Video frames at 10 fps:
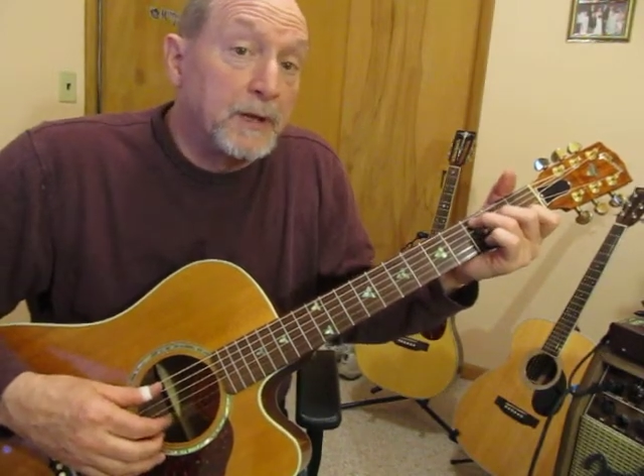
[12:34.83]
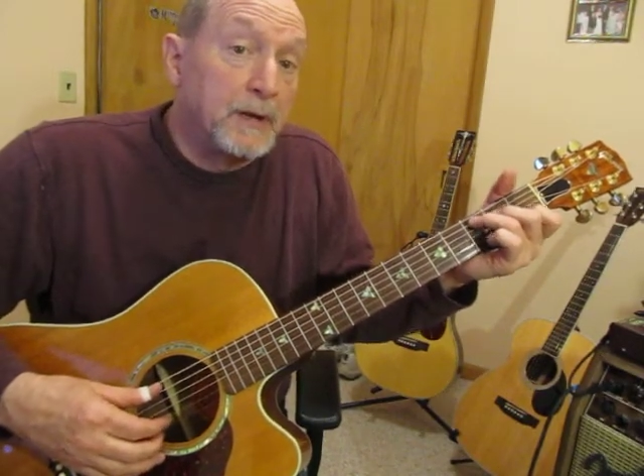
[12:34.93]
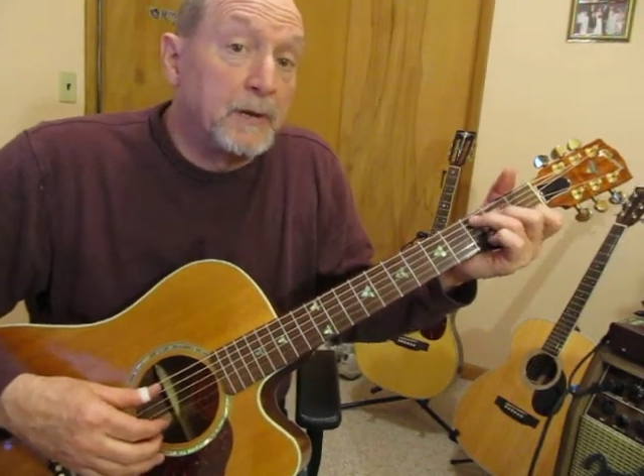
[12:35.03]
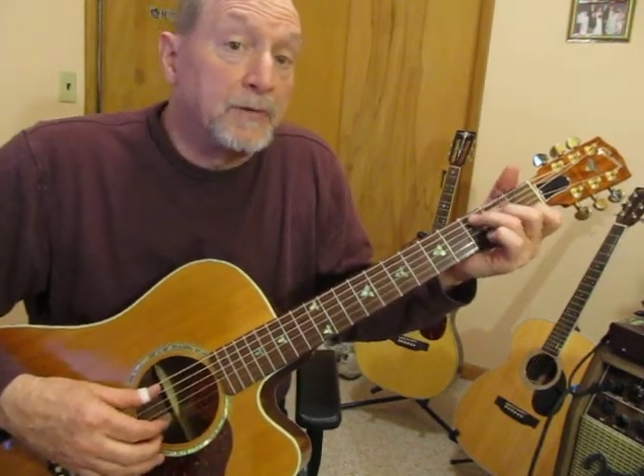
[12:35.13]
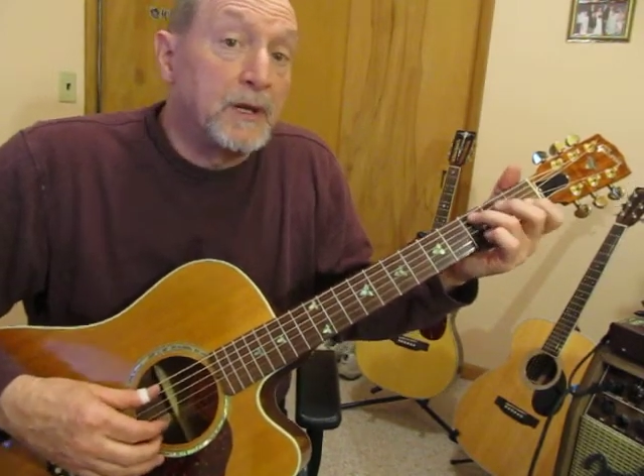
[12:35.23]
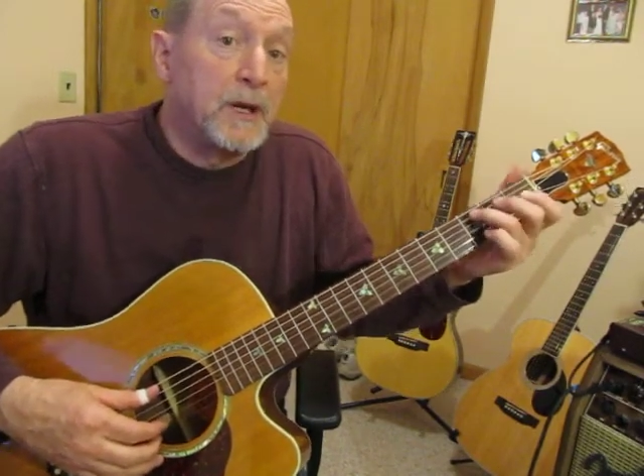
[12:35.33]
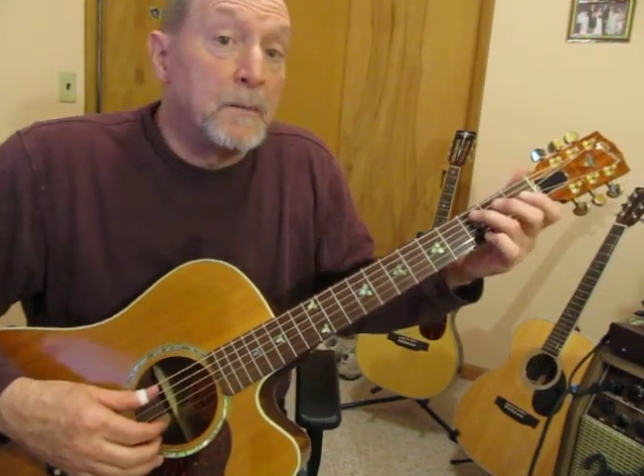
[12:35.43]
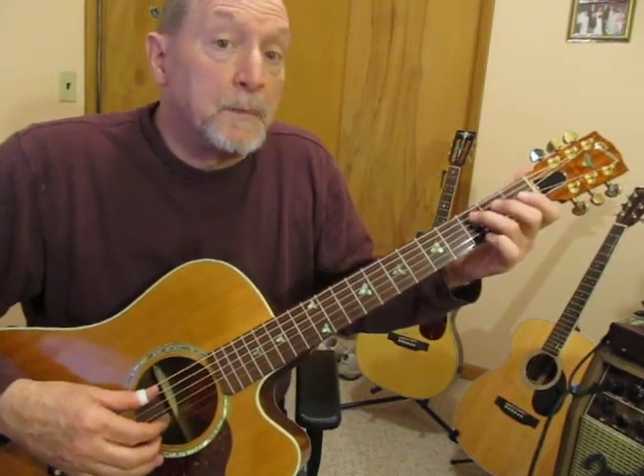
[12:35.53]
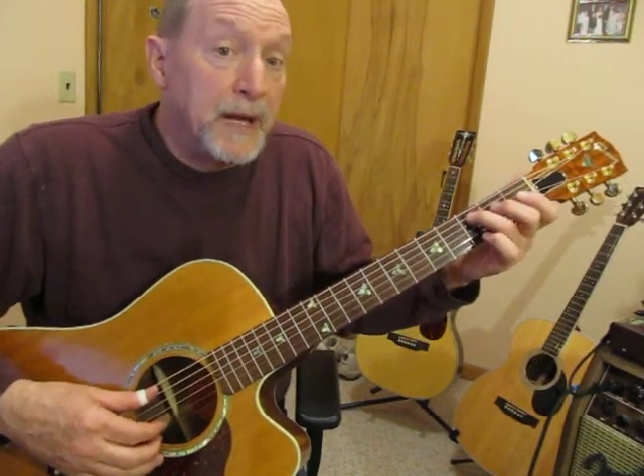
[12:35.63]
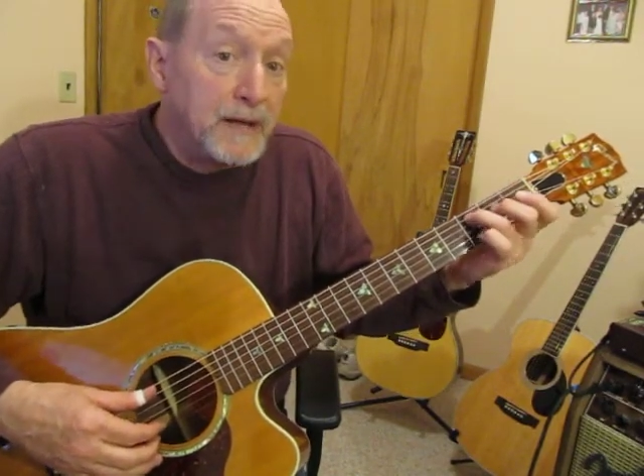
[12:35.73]
using a
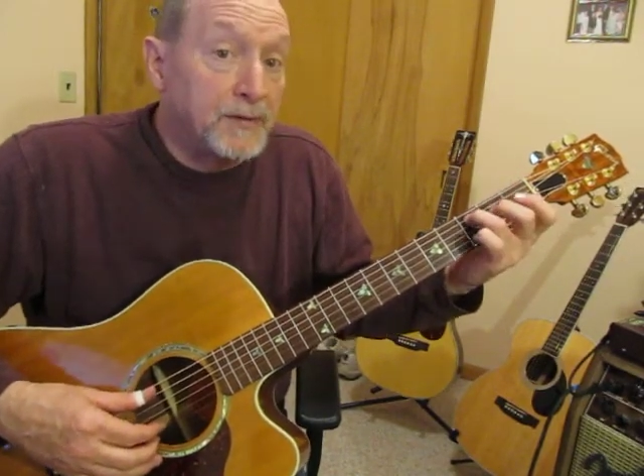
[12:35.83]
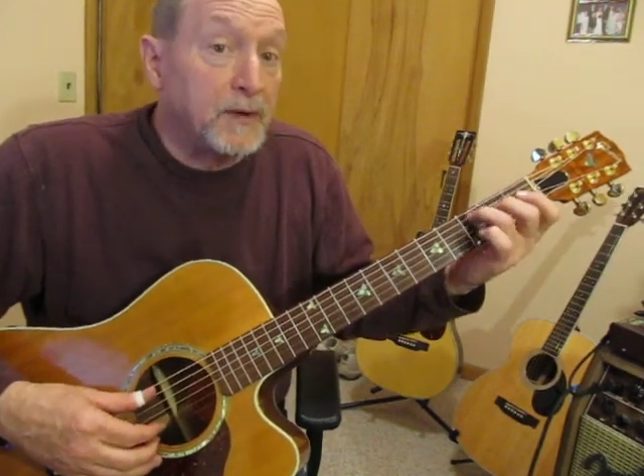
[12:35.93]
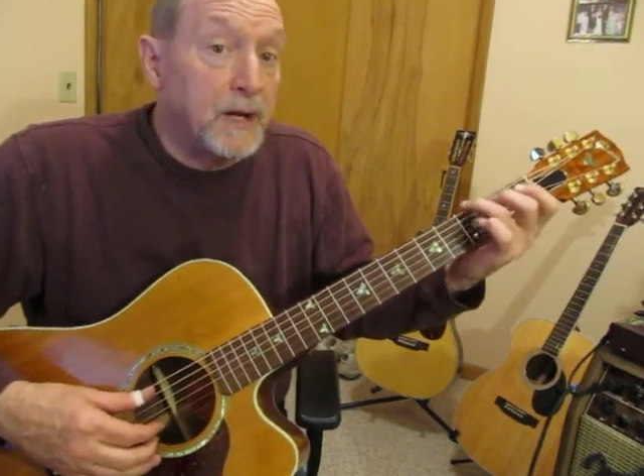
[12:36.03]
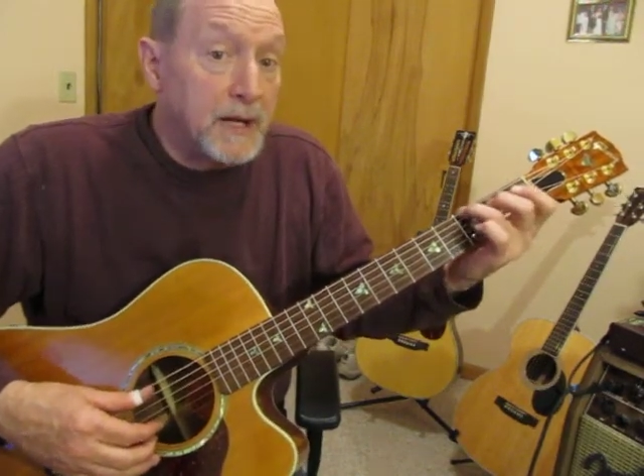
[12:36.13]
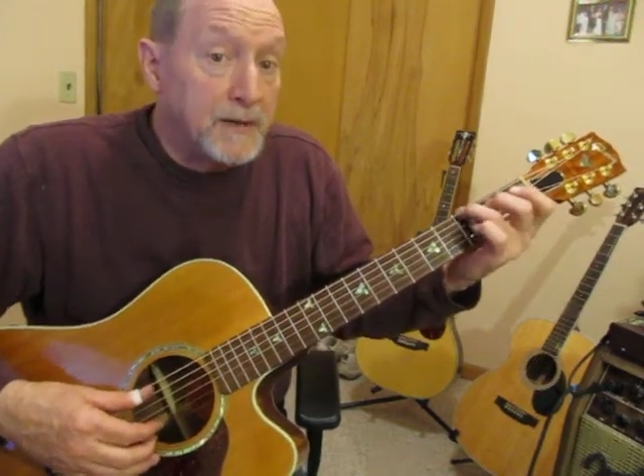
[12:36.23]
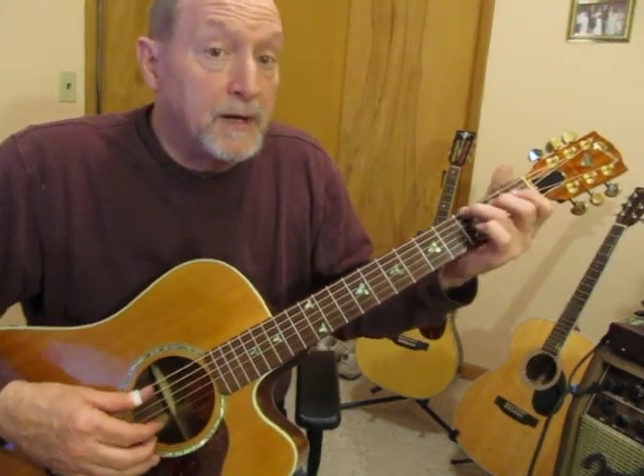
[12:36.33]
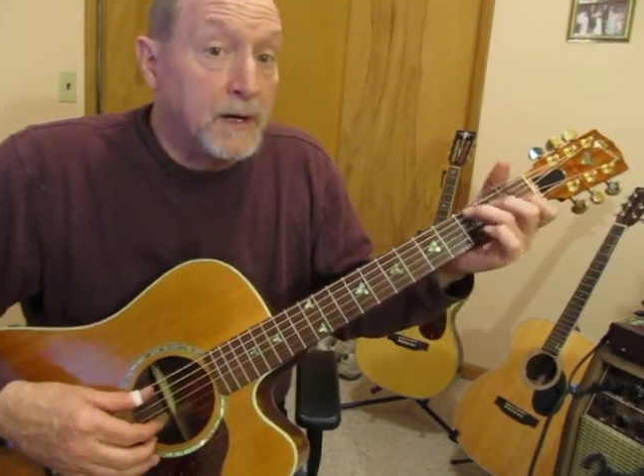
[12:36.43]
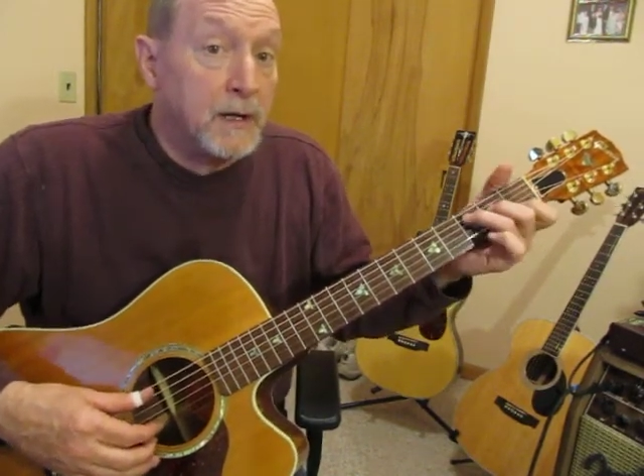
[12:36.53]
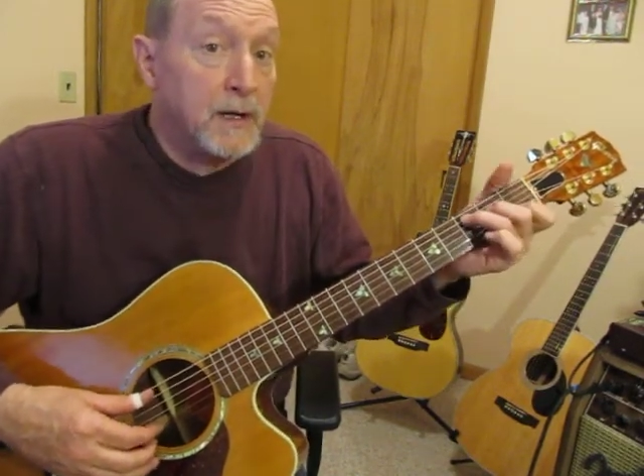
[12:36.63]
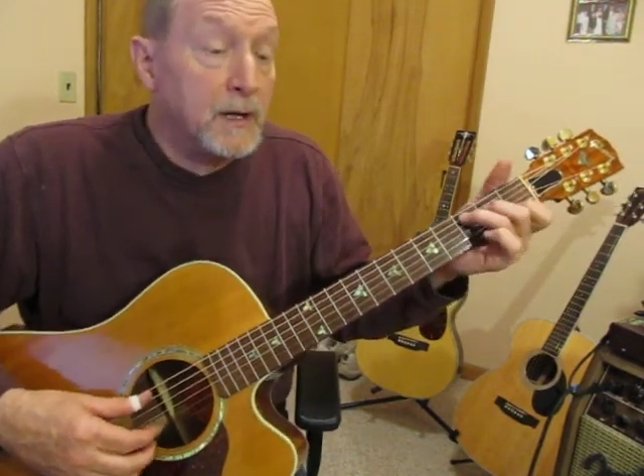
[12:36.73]
bass line there.